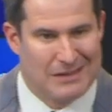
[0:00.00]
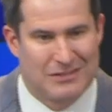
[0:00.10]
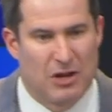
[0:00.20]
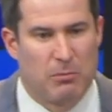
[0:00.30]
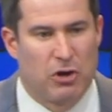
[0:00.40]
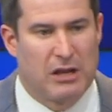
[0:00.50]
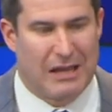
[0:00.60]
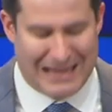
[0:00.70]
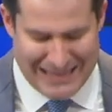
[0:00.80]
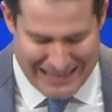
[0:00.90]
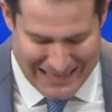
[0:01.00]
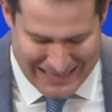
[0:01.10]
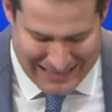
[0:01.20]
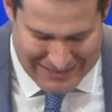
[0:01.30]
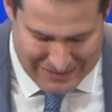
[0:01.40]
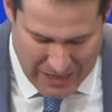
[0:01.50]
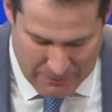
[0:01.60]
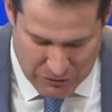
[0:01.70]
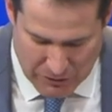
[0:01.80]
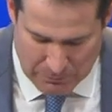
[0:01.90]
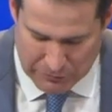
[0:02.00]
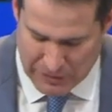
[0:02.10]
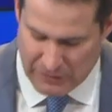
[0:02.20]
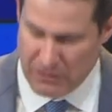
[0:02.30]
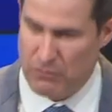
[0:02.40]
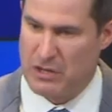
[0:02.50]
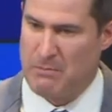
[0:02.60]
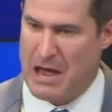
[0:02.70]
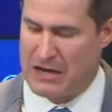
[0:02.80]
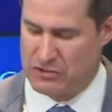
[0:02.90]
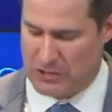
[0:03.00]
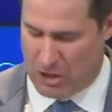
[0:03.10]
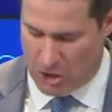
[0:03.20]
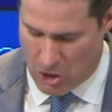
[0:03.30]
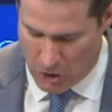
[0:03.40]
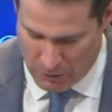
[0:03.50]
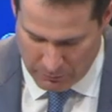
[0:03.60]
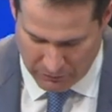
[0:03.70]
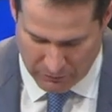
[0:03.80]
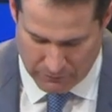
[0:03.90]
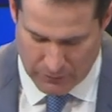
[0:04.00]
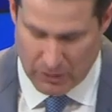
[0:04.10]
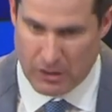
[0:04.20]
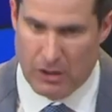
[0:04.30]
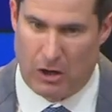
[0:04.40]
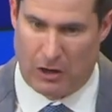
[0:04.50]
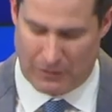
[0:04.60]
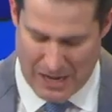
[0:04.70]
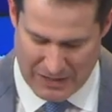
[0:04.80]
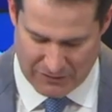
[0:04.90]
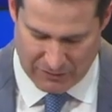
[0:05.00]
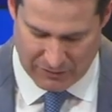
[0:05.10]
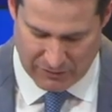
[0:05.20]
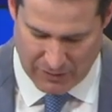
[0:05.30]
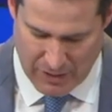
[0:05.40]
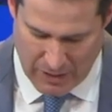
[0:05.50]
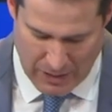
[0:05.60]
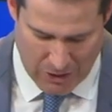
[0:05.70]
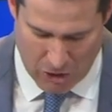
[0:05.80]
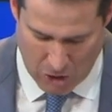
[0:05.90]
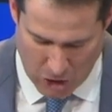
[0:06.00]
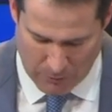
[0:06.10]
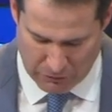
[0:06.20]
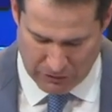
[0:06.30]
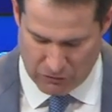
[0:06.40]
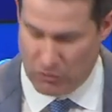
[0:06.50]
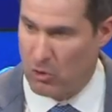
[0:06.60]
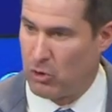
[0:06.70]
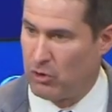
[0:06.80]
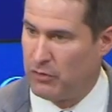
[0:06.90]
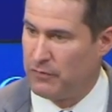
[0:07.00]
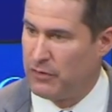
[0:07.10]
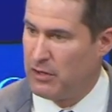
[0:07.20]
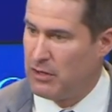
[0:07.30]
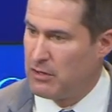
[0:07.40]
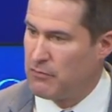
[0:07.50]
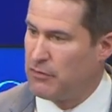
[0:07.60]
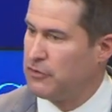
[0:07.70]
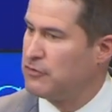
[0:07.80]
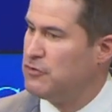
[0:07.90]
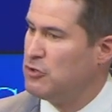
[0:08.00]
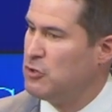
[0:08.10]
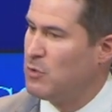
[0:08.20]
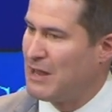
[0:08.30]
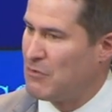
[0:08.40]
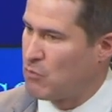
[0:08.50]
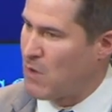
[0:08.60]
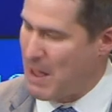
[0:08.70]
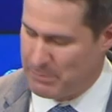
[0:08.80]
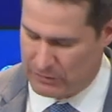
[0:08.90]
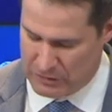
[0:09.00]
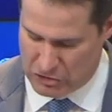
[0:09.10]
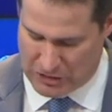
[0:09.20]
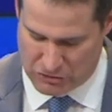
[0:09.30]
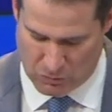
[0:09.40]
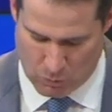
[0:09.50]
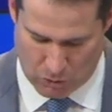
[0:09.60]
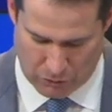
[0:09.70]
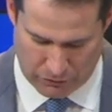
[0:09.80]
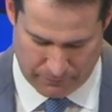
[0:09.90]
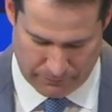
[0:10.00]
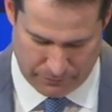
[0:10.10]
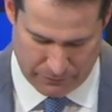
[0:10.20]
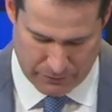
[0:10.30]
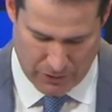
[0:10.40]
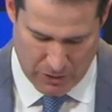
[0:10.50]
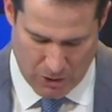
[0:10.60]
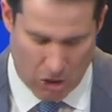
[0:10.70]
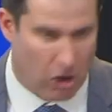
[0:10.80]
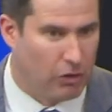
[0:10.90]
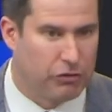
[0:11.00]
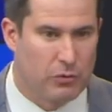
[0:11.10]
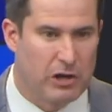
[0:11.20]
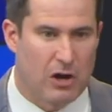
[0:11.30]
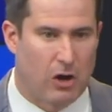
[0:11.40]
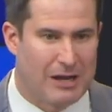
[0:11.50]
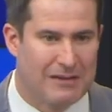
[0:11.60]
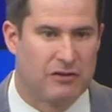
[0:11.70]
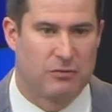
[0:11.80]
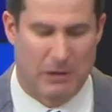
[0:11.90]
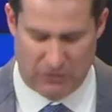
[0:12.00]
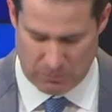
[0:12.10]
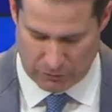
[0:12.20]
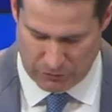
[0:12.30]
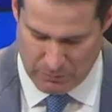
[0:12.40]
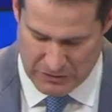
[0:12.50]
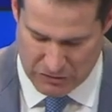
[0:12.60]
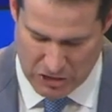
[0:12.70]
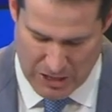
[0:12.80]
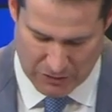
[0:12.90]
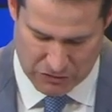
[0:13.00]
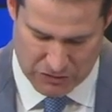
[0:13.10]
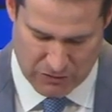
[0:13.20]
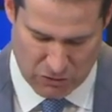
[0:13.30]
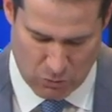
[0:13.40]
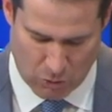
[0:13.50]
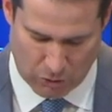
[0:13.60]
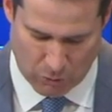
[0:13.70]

In summary, it's time to completely reimagine our arms, our alliances, and our arms control for this new and rapidly changing world. All three are indispensable to meet the challenges of the New